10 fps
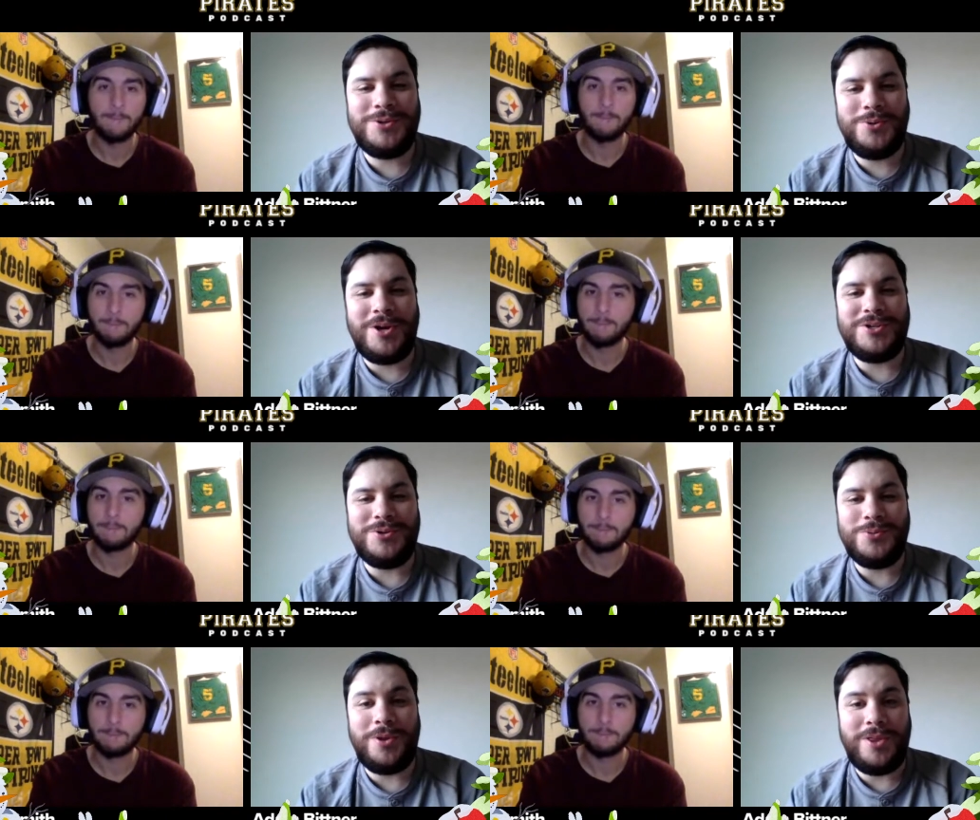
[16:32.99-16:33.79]
Speaker 1: on this
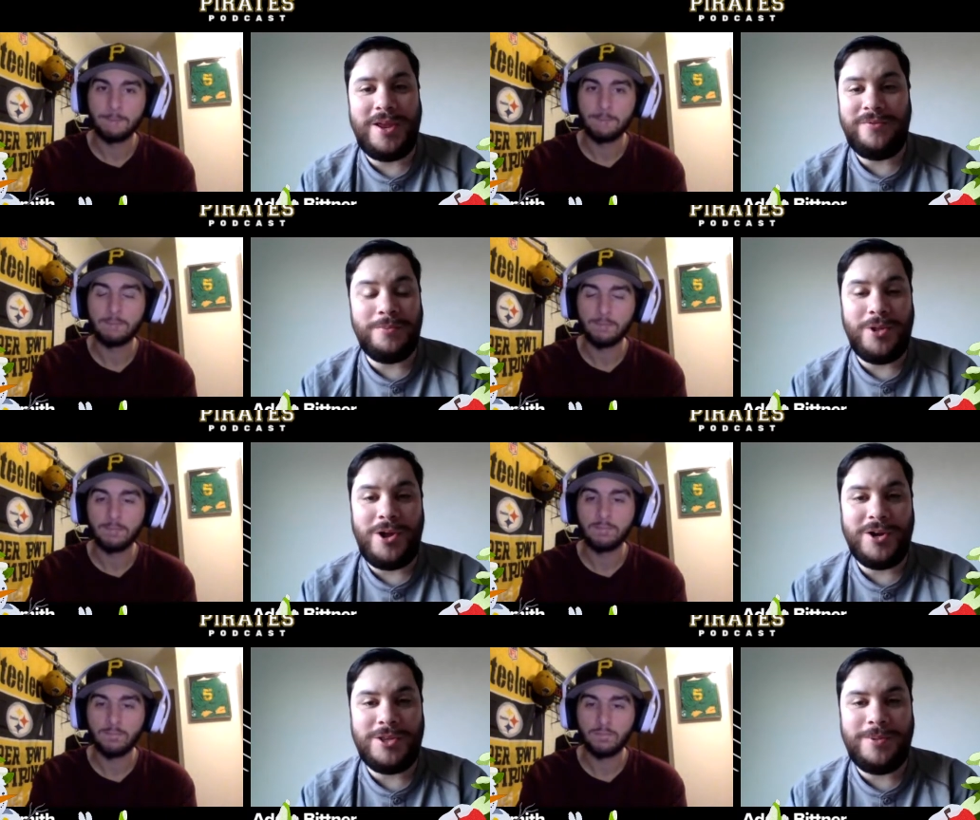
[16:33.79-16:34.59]
roster is whether they even
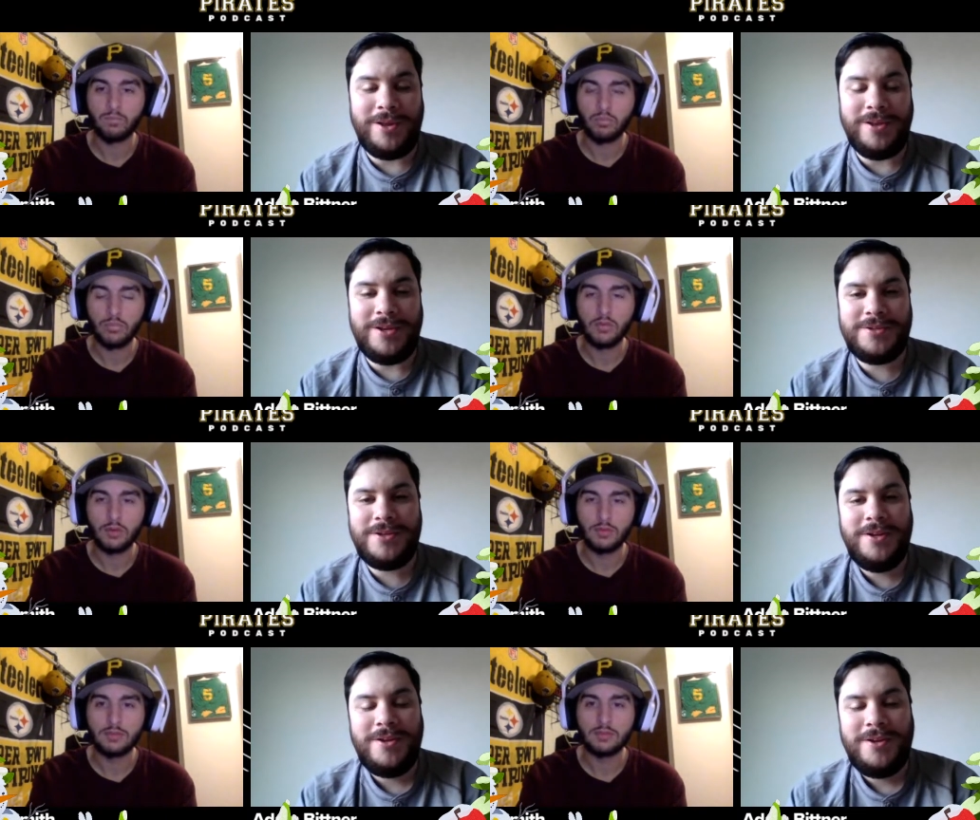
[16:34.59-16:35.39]
belong in the big leagues.
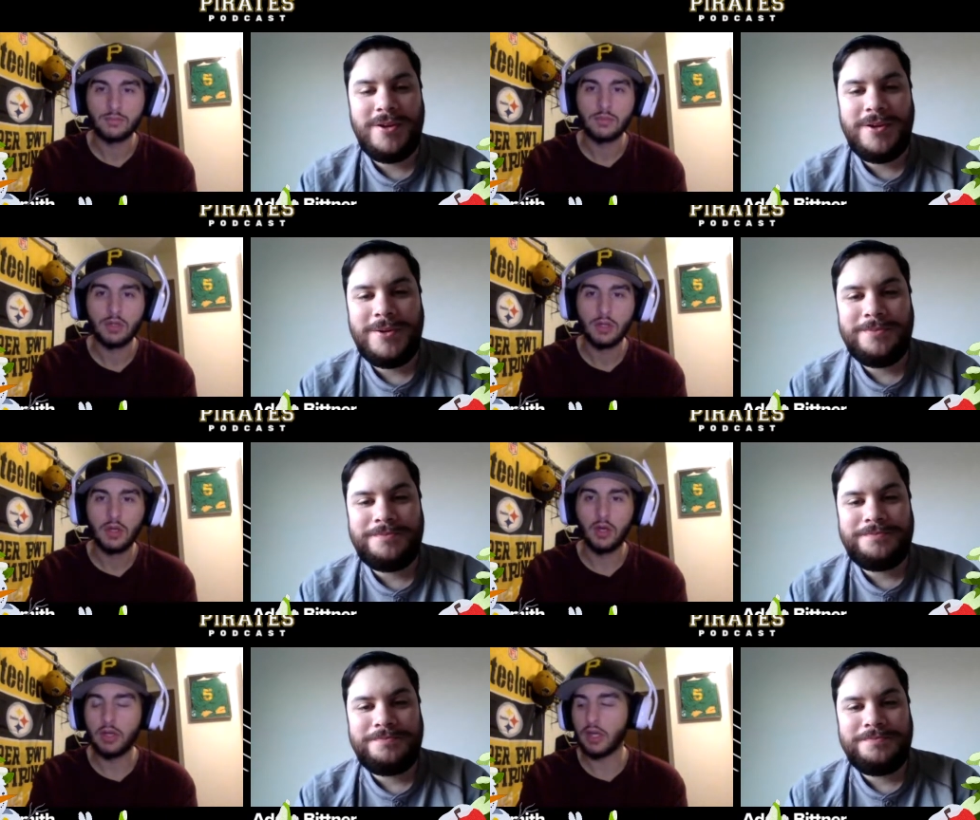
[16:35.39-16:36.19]

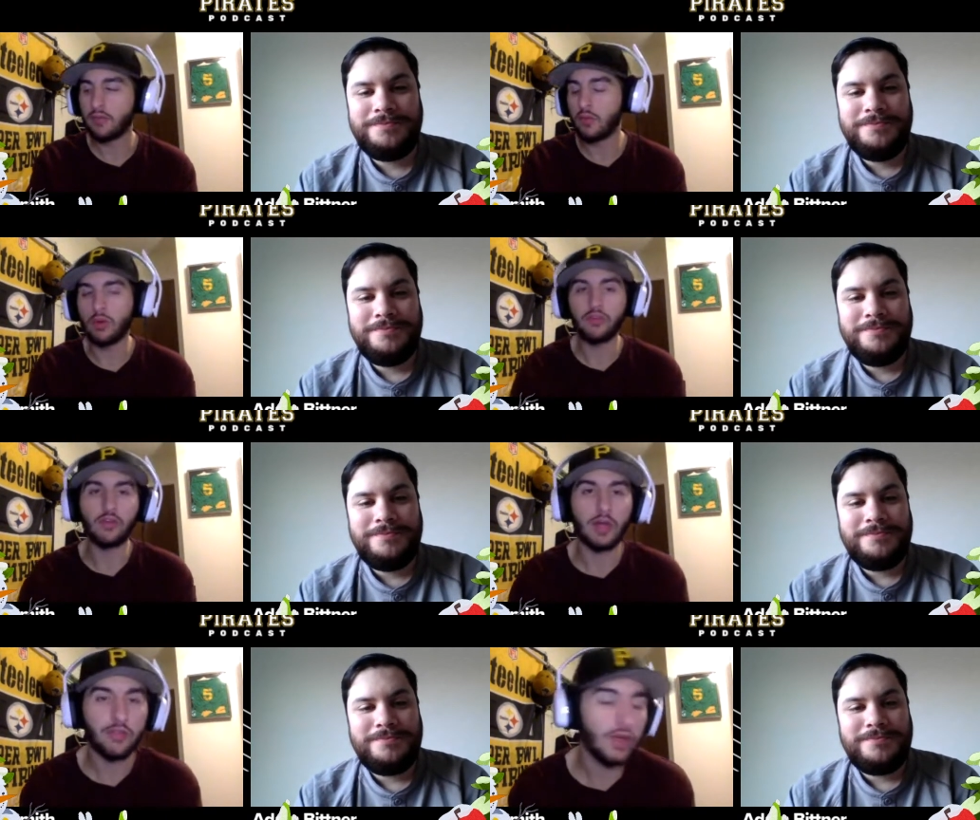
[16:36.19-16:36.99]
Speaker 2: Oh yeah, of course. So
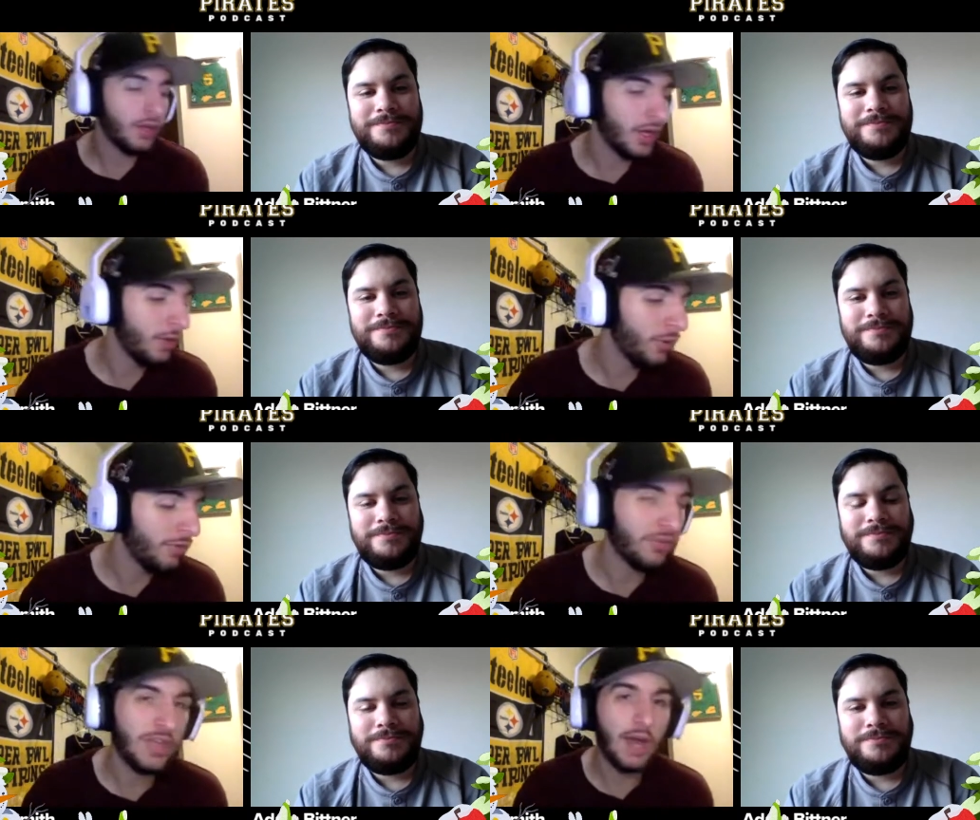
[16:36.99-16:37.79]
I think uh, we've
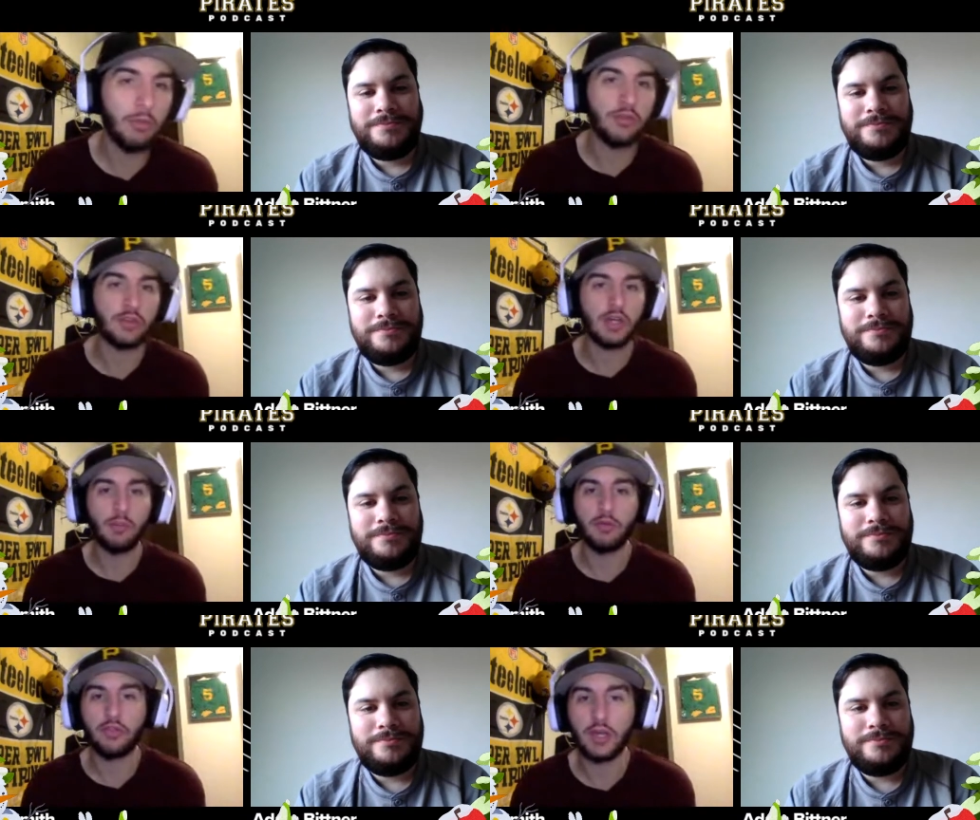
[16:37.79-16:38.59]
established a
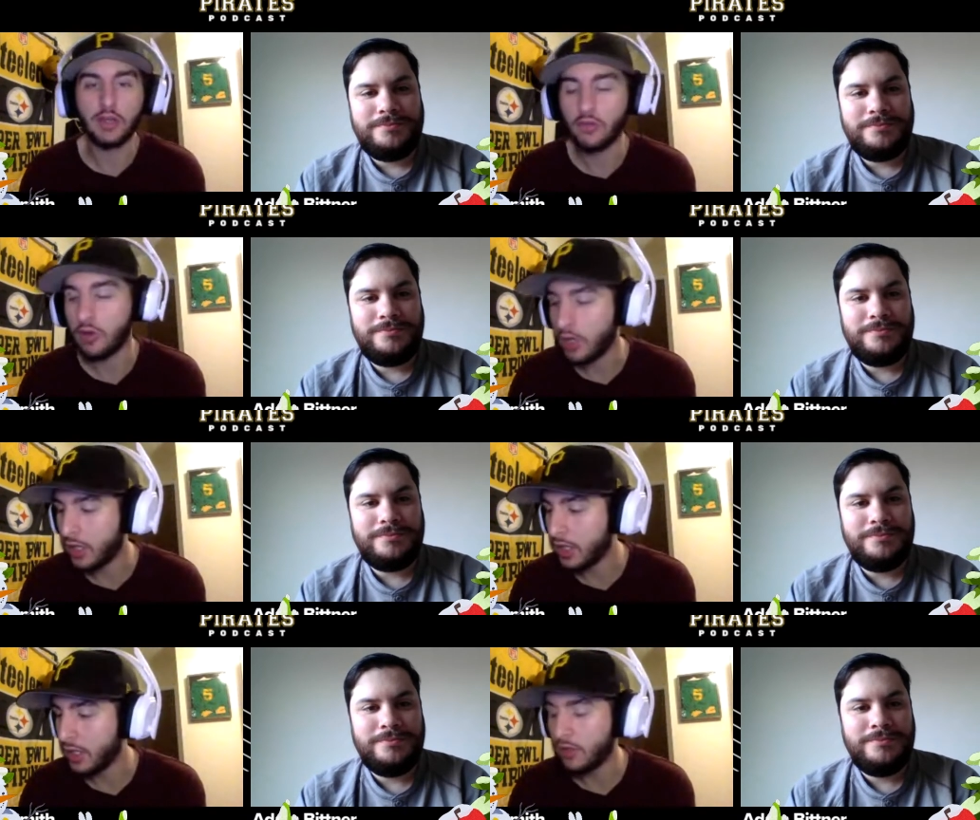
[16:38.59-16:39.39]
couple things
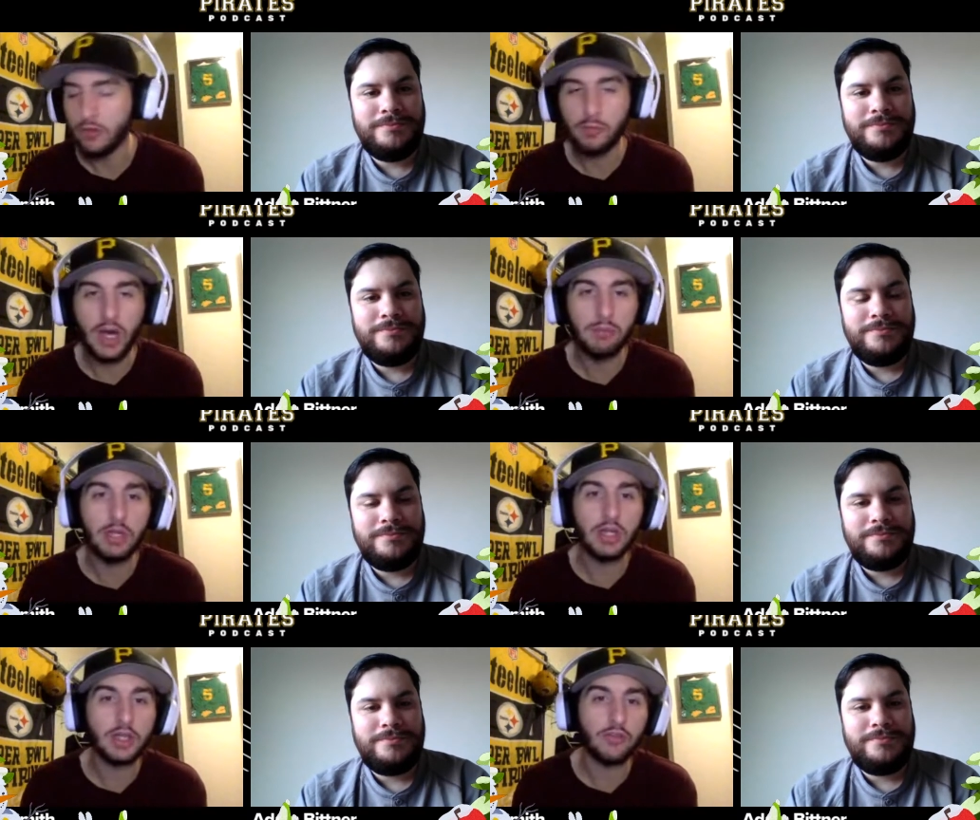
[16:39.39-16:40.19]
already. Is Bob
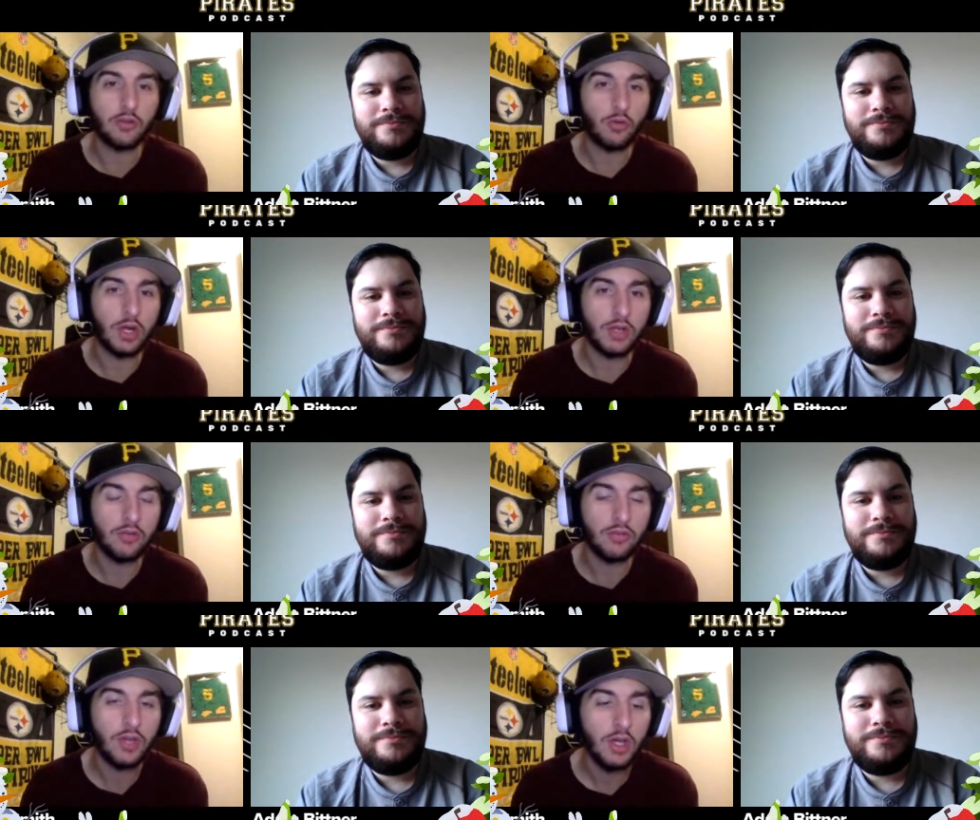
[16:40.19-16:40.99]
Nutting is the
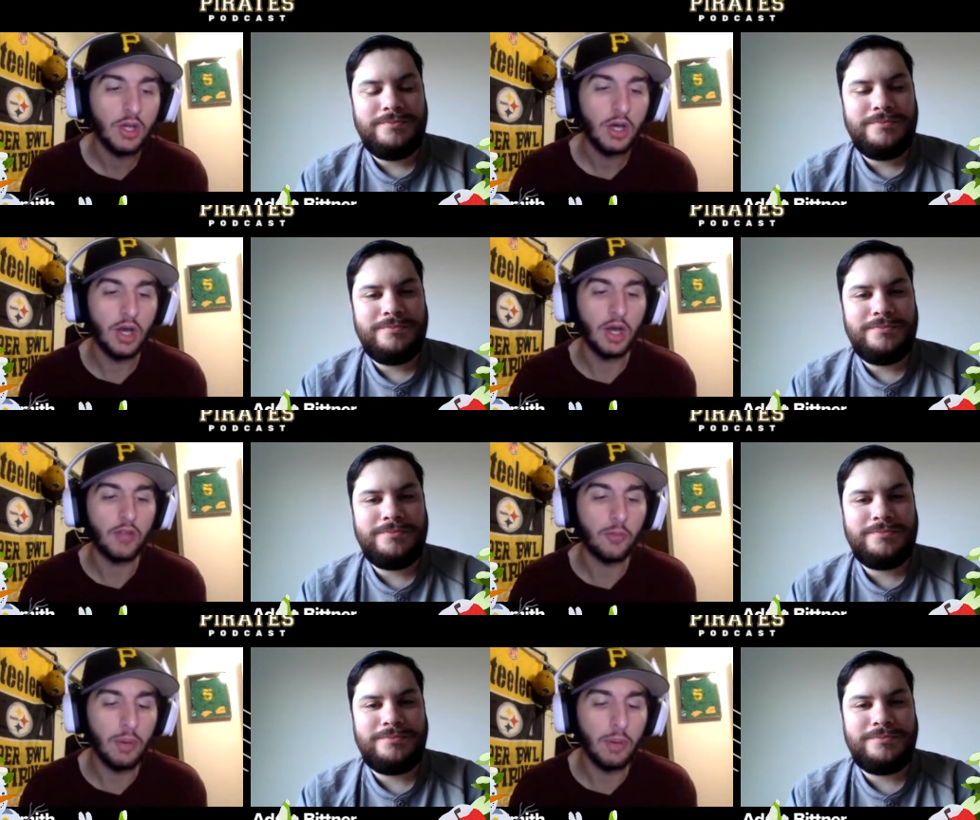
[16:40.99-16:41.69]
Grinch? Uh, the